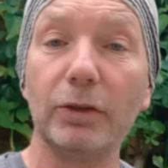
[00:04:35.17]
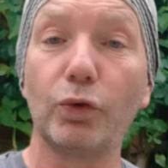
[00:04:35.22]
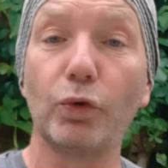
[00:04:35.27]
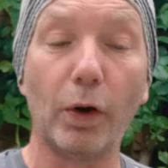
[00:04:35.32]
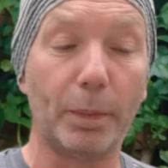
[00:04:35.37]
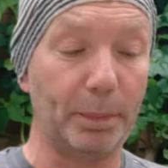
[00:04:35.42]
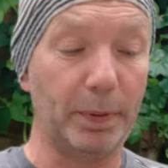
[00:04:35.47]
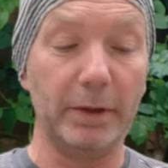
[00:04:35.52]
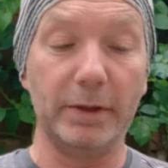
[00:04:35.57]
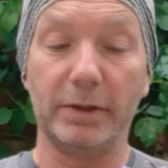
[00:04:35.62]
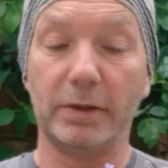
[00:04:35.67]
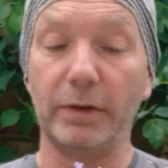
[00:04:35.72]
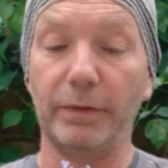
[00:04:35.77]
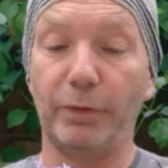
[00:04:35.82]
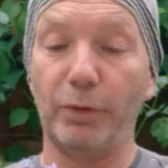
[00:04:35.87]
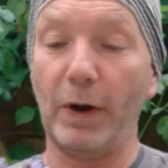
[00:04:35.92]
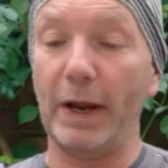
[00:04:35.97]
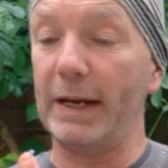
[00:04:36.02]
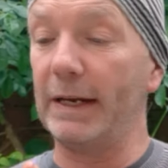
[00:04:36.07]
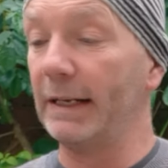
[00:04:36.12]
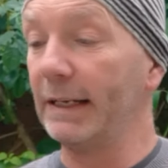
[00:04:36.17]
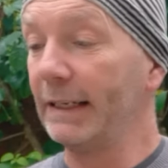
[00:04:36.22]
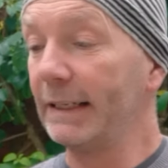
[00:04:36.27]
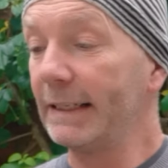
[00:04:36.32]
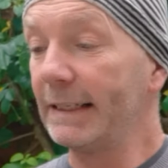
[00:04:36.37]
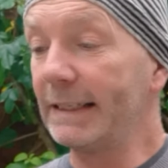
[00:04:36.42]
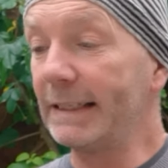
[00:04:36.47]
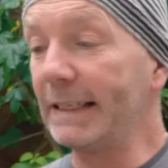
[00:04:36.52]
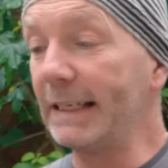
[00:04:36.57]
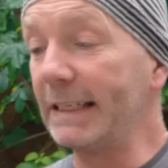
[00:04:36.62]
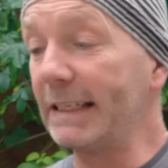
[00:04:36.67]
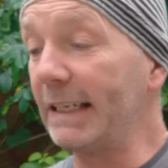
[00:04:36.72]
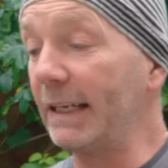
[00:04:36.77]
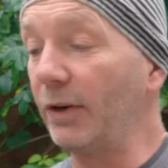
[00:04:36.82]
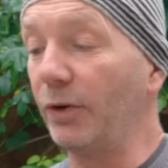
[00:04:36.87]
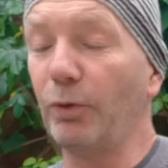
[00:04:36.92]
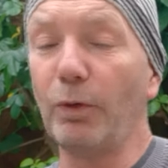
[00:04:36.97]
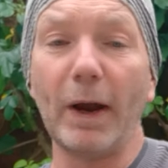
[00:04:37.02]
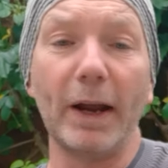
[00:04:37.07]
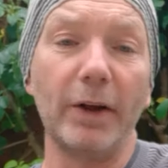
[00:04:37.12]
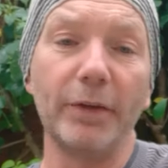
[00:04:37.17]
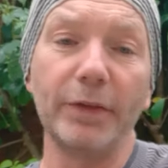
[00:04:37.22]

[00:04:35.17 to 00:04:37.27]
droplets of rain sitting right